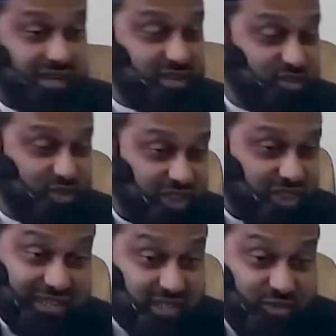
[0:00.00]
and it is
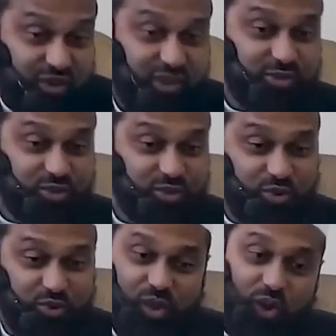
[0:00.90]
not that difficult to
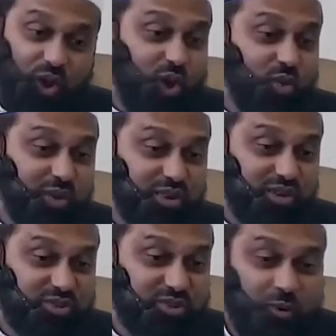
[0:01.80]
do. All we
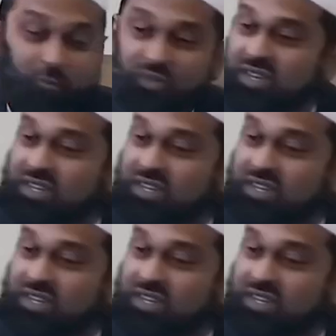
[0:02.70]
must do